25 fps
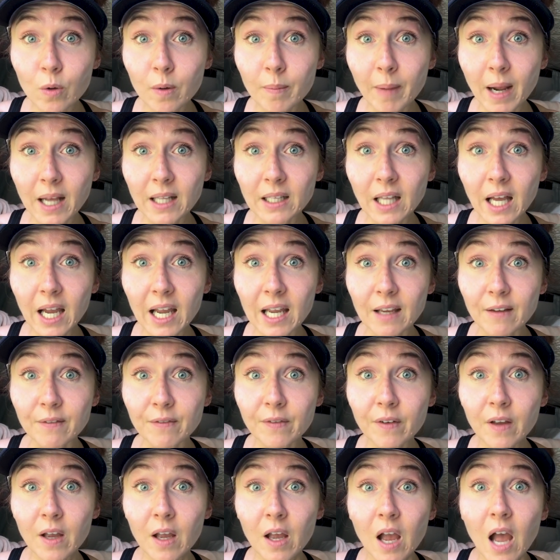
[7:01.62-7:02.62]
in my
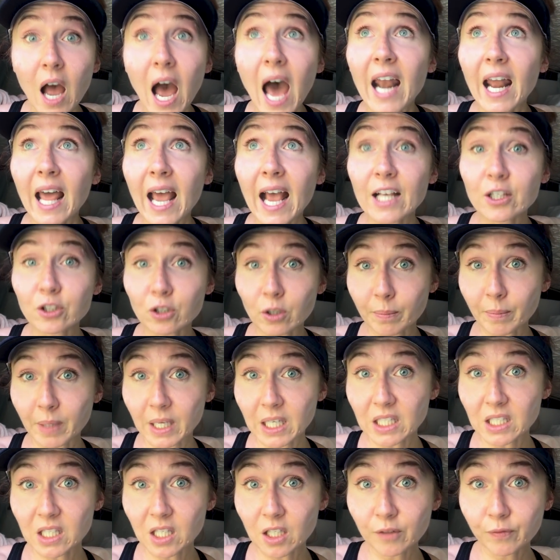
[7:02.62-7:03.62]
life. And I asked her, I'm like,
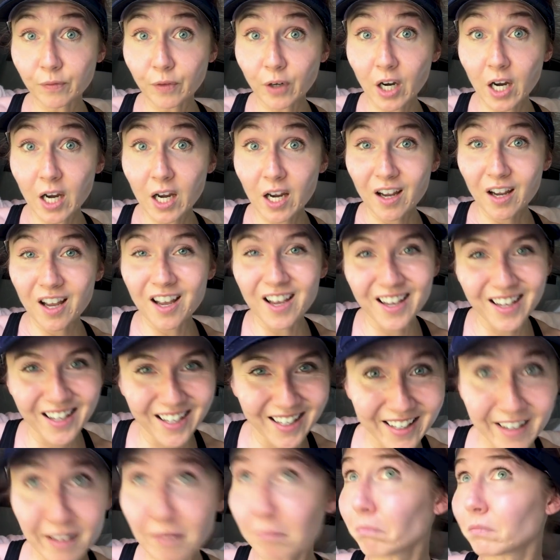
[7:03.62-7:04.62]
is this free?
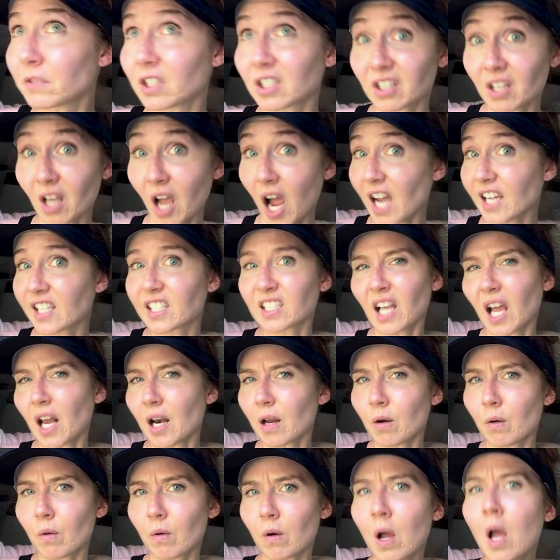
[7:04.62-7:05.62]
Because
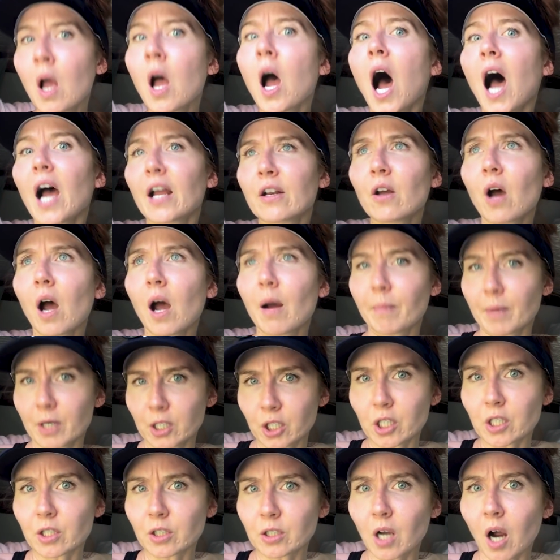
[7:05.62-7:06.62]
I know how much
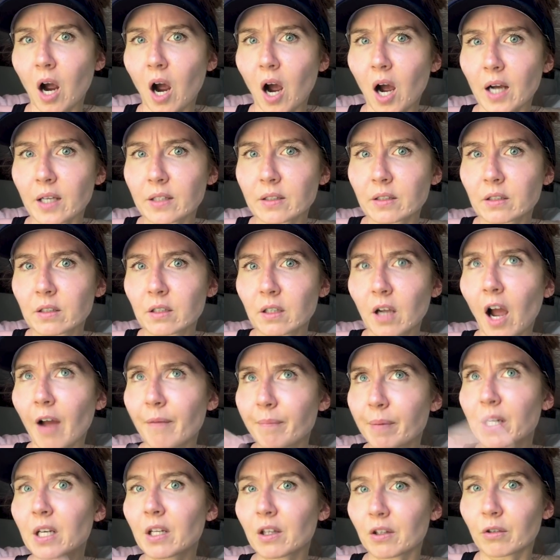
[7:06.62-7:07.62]
these cost. I've
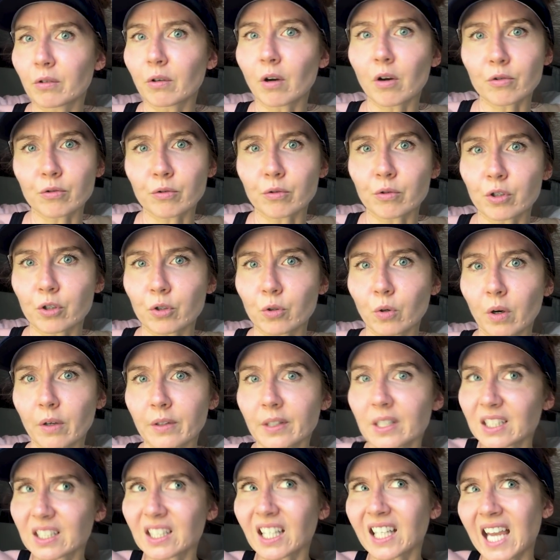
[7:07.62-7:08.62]
been to the grocery store.
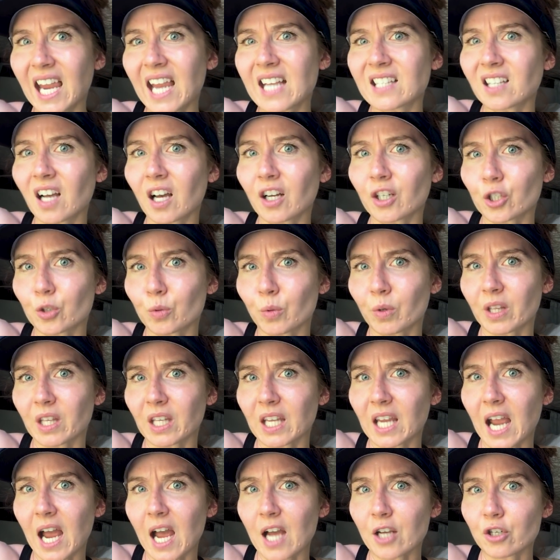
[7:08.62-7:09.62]
This is like $8 worth of
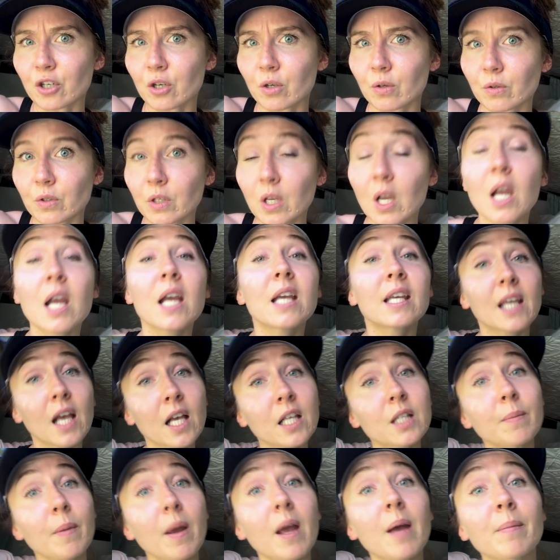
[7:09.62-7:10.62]
cashews.
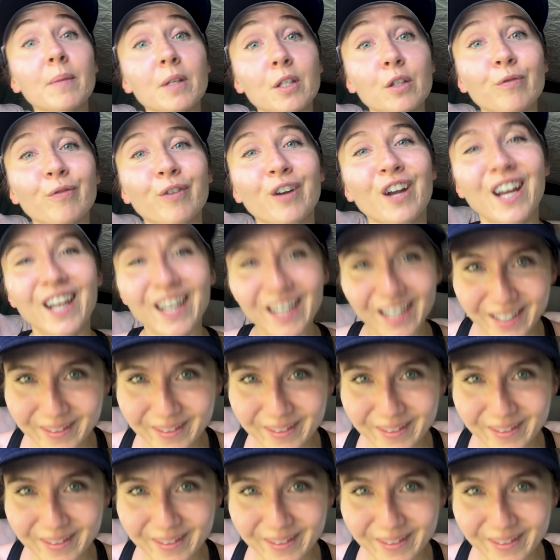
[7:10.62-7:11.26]
Yes, ma'am, it's free.